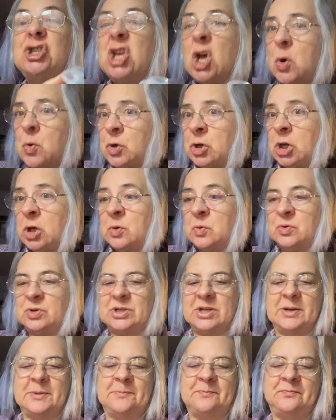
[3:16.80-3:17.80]
so
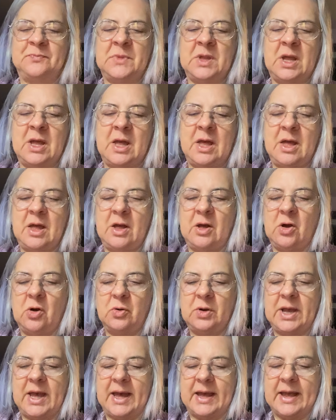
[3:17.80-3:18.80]
cute.
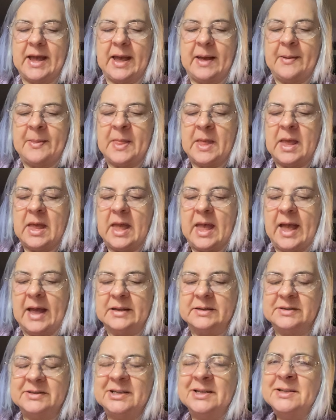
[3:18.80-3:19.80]
Okay,
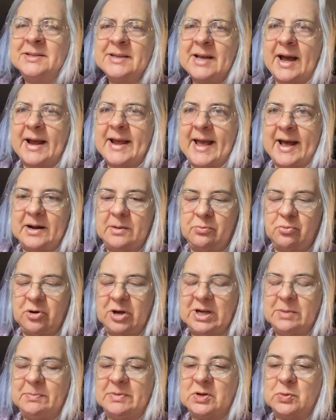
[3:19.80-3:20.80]
and since I had a
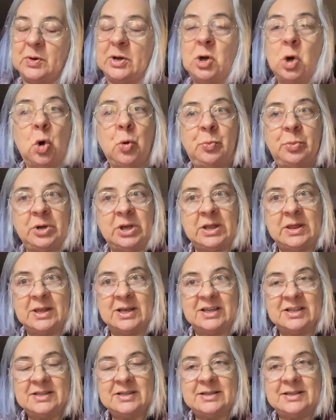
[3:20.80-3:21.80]
break between opening
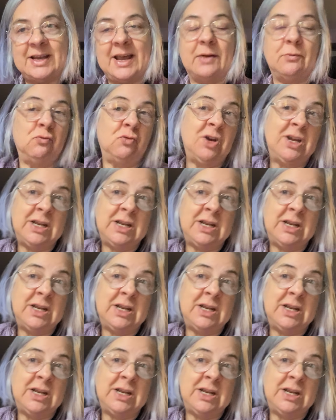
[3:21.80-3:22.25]
this and